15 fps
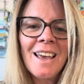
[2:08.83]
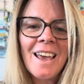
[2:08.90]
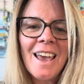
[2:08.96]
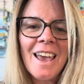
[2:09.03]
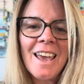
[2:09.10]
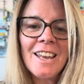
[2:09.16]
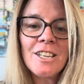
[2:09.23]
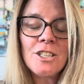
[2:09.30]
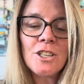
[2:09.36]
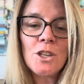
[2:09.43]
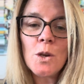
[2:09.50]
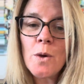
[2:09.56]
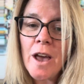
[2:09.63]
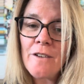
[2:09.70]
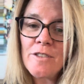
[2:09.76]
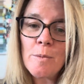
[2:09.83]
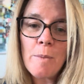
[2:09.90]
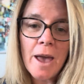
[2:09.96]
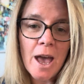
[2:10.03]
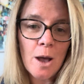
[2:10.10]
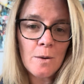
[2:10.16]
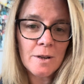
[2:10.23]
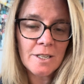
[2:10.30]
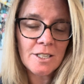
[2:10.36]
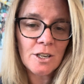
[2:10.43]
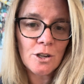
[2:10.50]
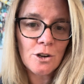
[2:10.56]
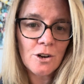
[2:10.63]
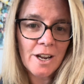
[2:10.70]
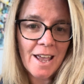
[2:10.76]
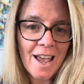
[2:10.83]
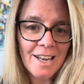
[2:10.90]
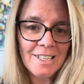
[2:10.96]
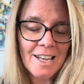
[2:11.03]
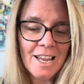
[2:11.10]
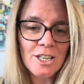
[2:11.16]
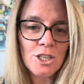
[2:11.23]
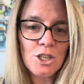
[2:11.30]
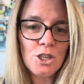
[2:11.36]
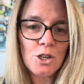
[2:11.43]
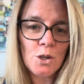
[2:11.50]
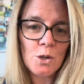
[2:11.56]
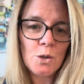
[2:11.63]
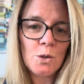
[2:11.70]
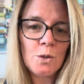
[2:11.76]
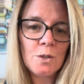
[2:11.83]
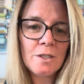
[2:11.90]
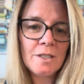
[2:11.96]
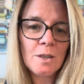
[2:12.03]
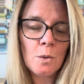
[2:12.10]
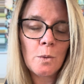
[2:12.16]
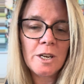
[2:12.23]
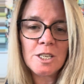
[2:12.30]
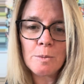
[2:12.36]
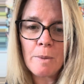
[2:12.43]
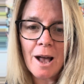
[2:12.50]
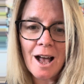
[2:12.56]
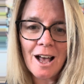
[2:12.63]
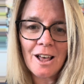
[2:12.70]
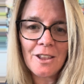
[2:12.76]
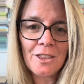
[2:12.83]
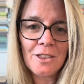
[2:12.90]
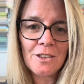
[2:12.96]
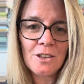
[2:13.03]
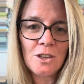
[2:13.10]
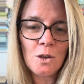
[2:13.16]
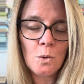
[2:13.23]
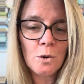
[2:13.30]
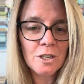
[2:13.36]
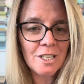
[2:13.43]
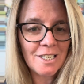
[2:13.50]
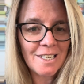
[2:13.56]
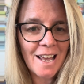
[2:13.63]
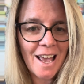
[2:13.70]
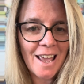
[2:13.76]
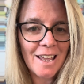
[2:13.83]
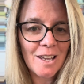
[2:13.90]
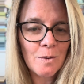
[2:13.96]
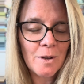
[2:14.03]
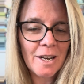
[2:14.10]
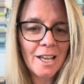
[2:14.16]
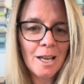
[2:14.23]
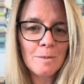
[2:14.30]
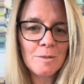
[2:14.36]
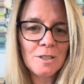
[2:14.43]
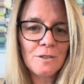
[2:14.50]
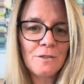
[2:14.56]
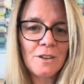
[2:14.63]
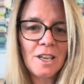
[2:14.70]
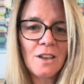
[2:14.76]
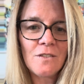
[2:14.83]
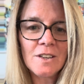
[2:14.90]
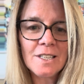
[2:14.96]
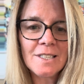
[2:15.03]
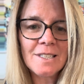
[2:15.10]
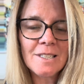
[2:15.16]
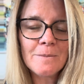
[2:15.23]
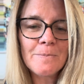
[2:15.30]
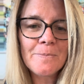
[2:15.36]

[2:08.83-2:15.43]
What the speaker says: And you have the power to create and choose which path you want to take when it comes to forgiveness.